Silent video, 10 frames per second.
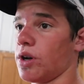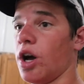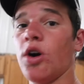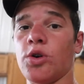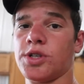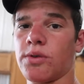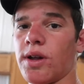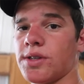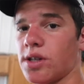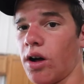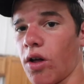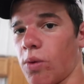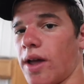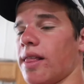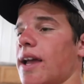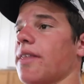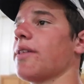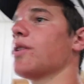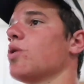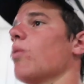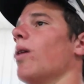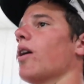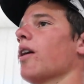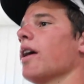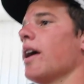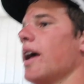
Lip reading: hose that runs all the way the length of the toolbar,